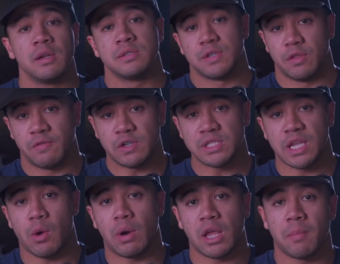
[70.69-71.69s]
So the first thing I
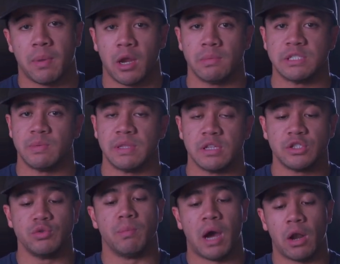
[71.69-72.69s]
want to compare between the
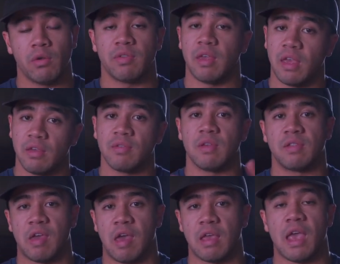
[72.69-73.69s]
two models is the
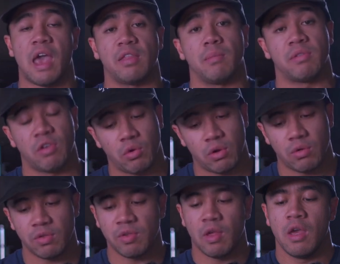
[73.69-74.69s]
tech and the materials.